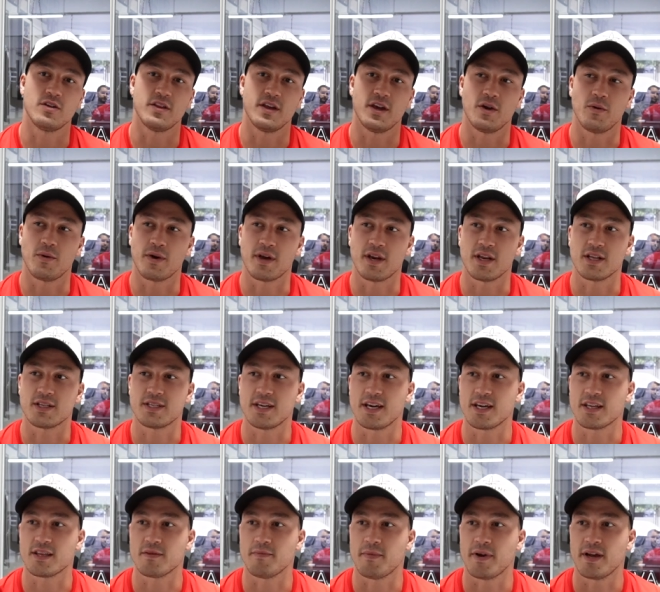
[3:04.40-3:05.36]
there, we're going to
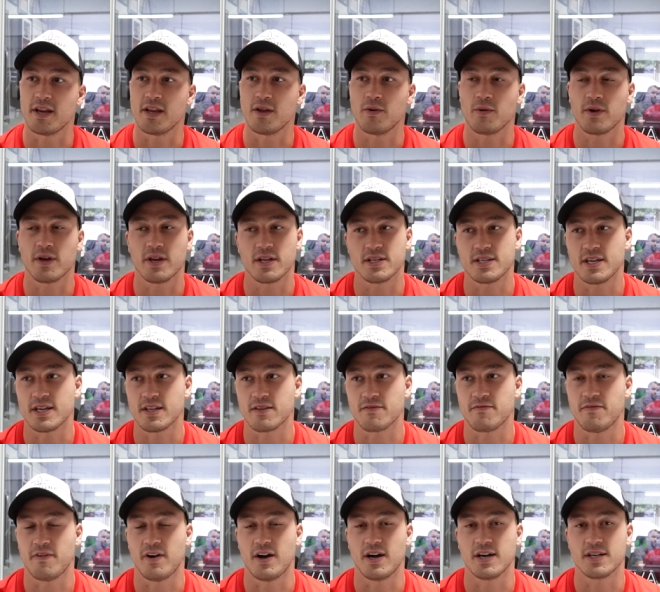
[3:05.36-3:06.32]
take the money, we're going to take the
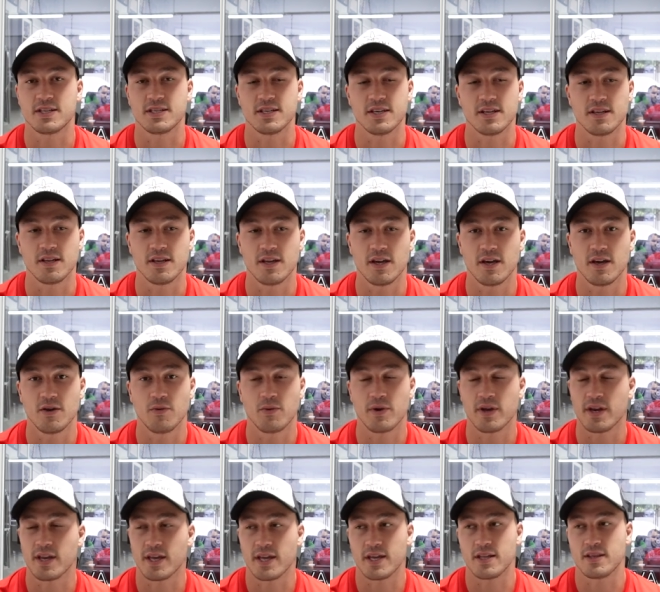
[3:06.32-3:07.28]
fight, and we're
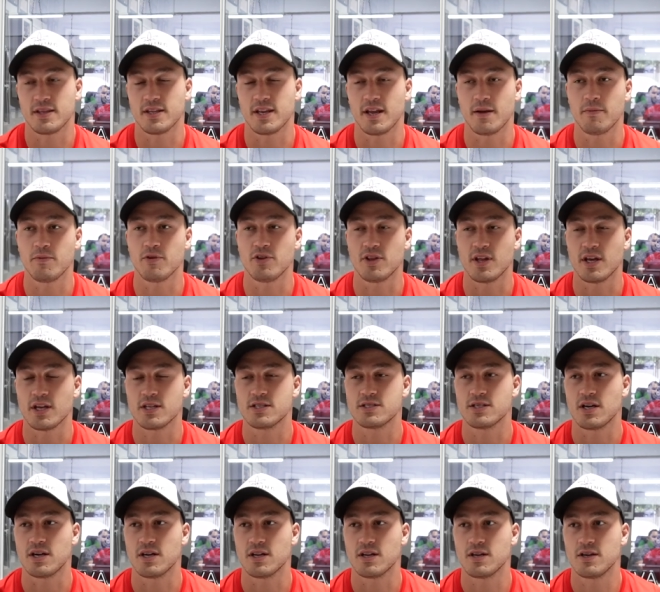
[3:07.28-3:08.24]
going to get the W that
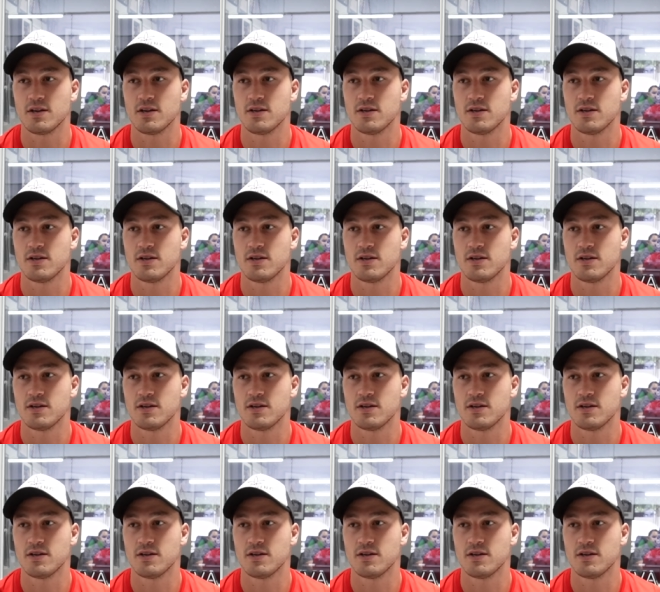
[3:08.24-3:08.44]
side.